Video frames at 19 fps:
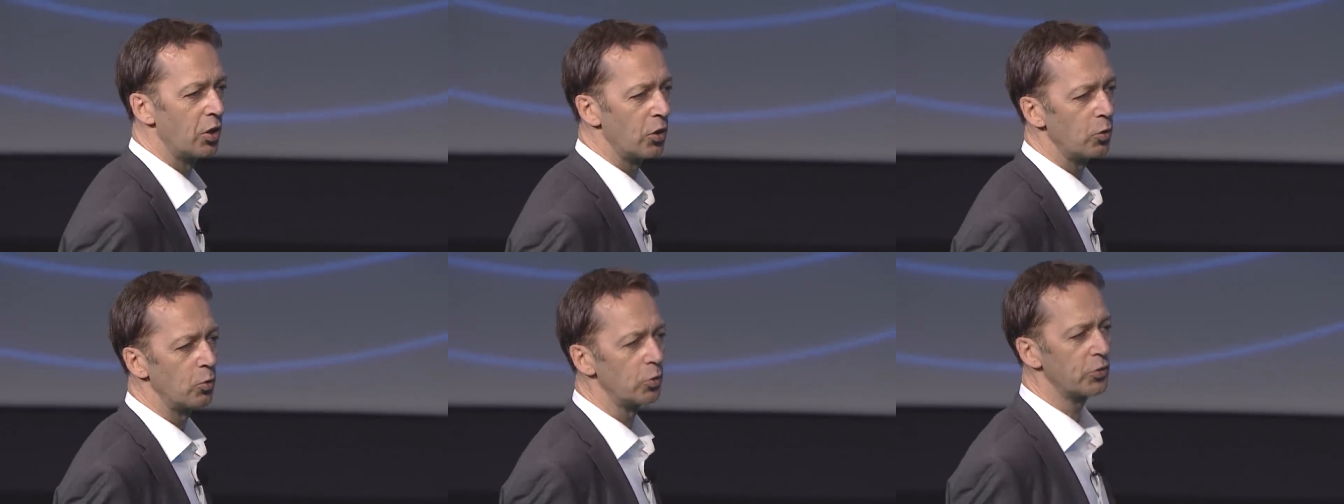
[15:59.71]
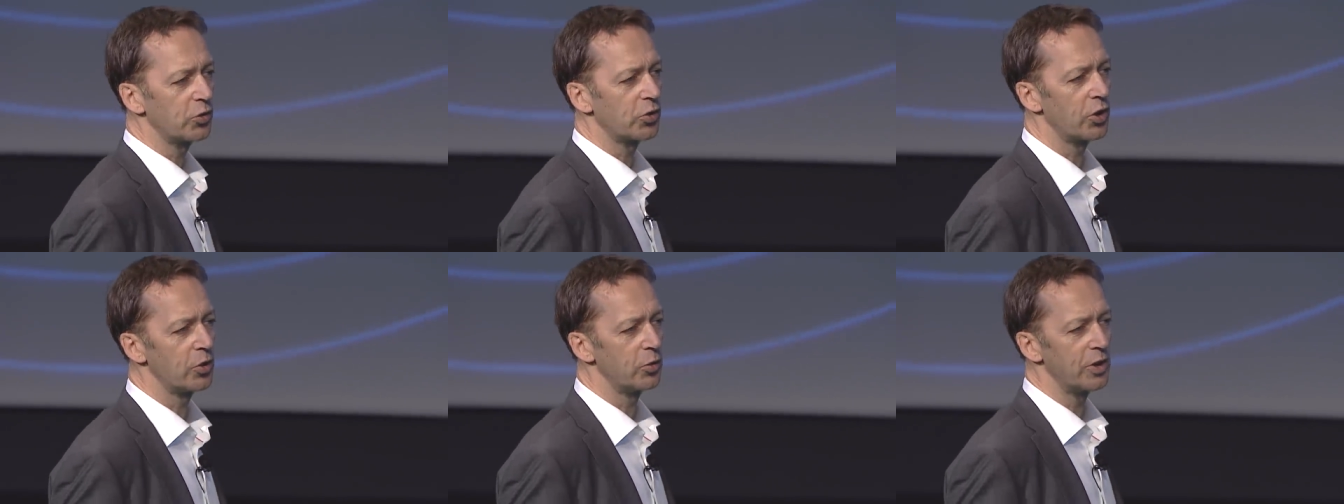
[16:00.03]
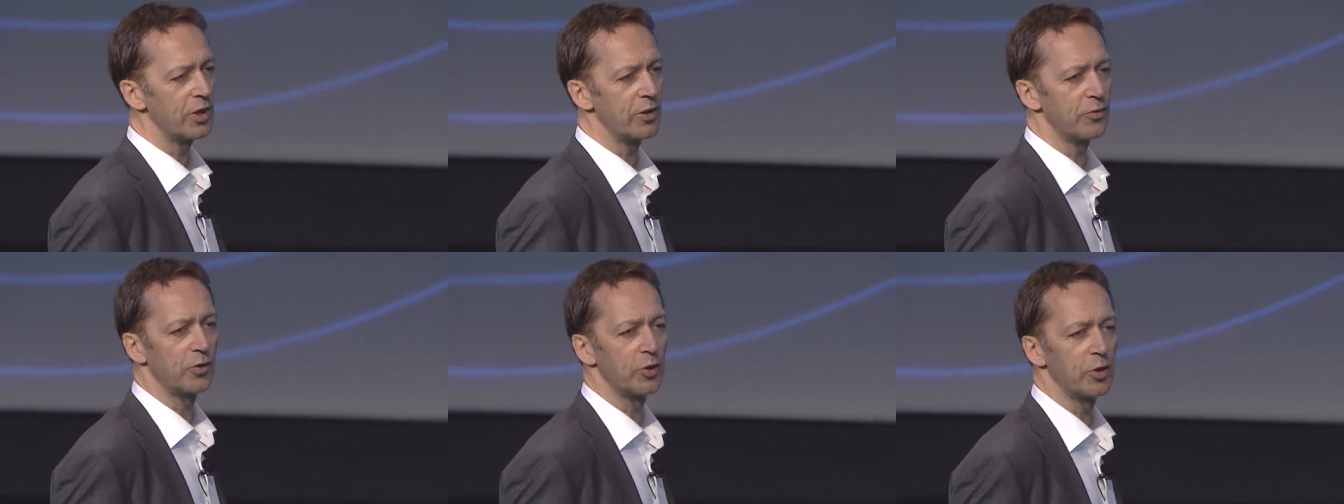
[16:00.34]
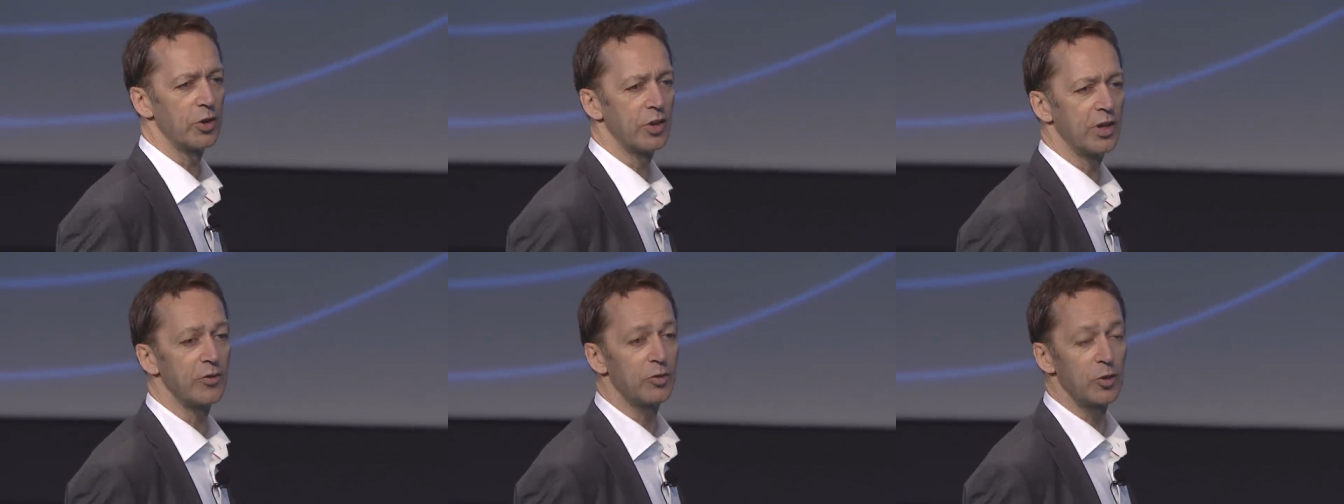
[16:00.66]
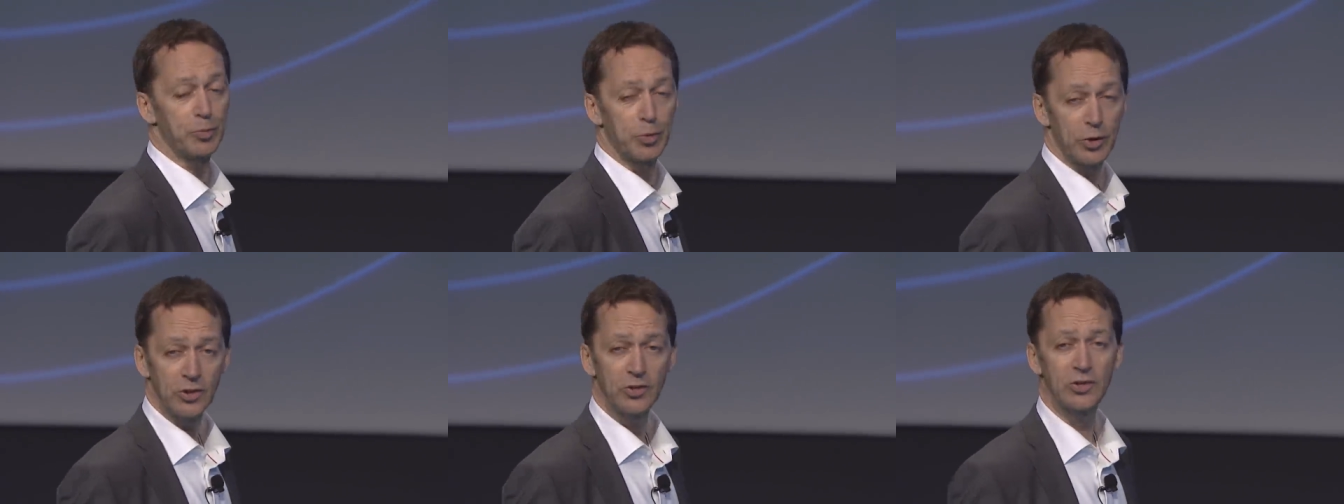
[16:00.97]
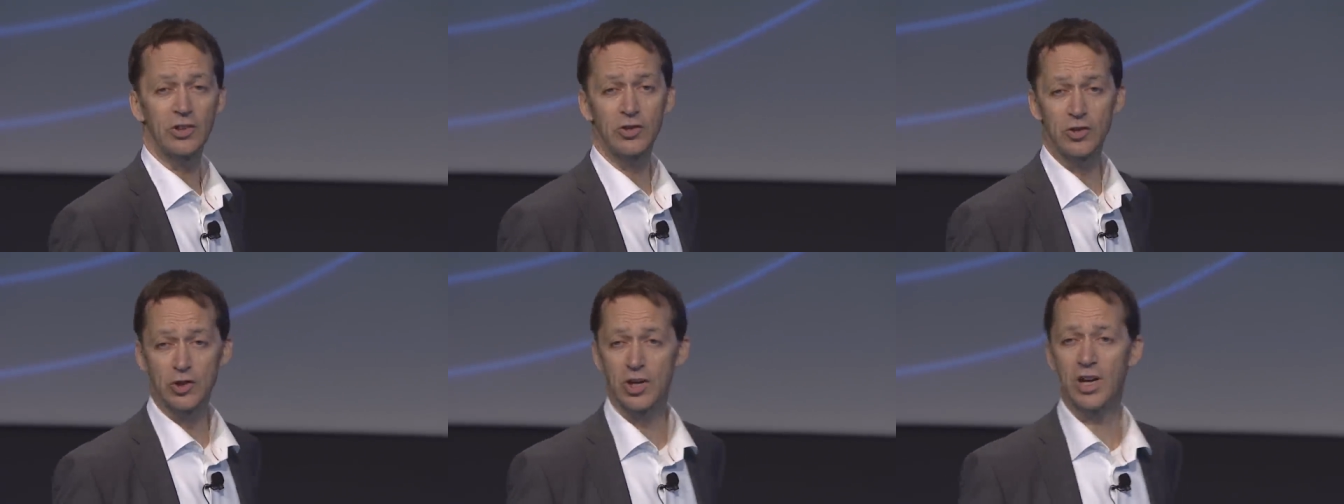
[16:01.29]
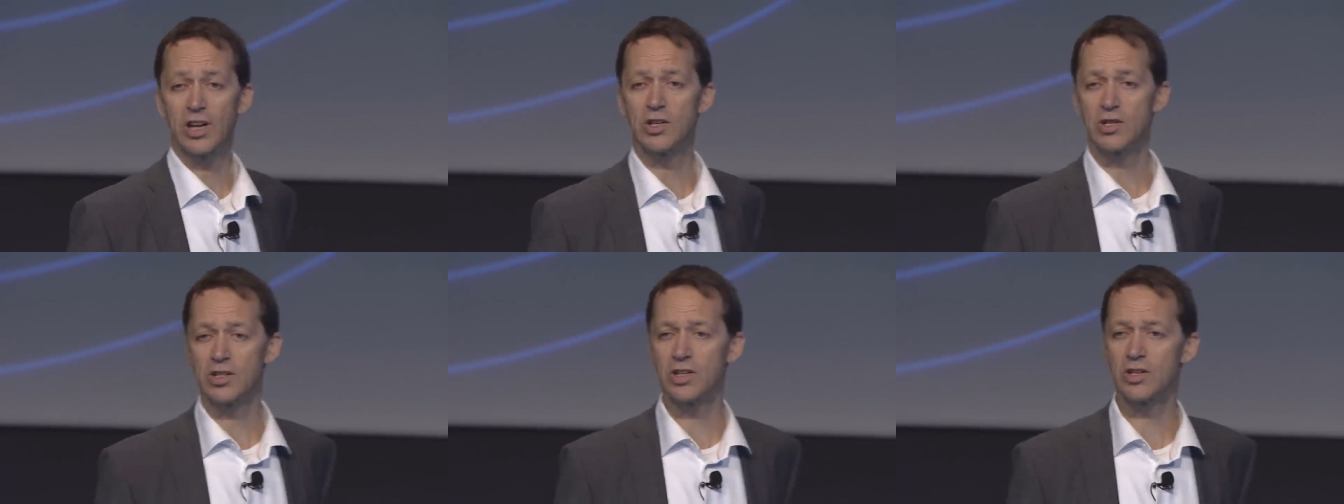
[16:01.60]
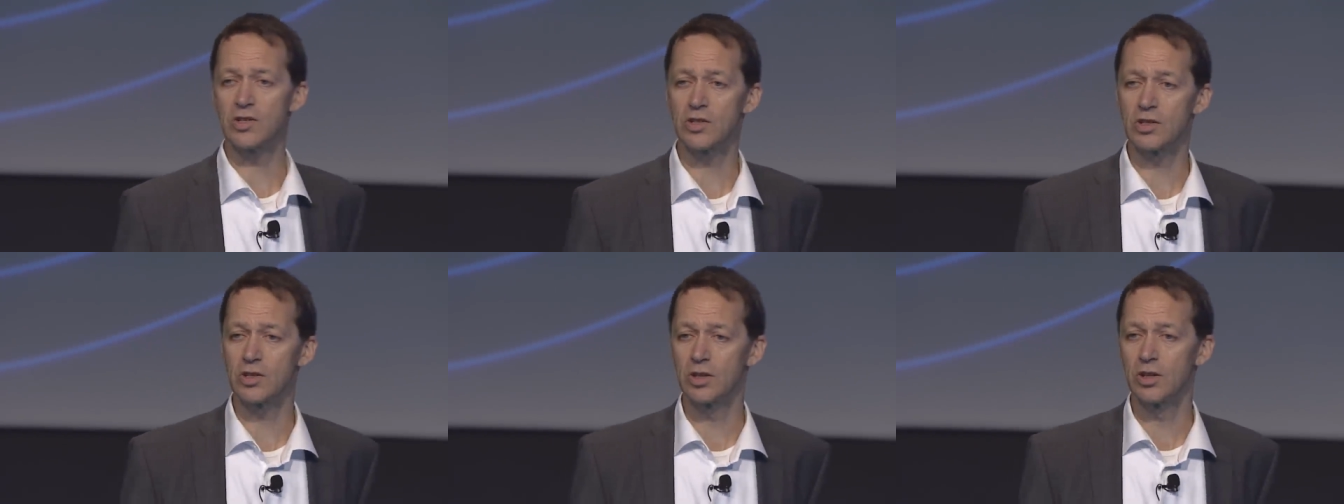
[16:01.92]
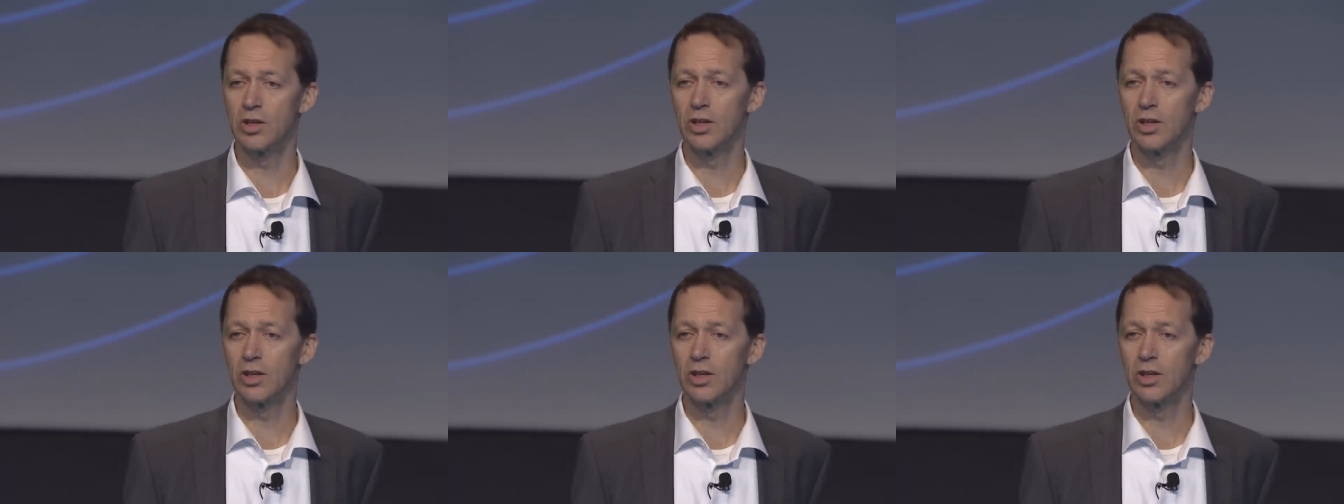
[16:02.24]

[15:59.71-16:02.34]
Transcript: Also, if the process changes,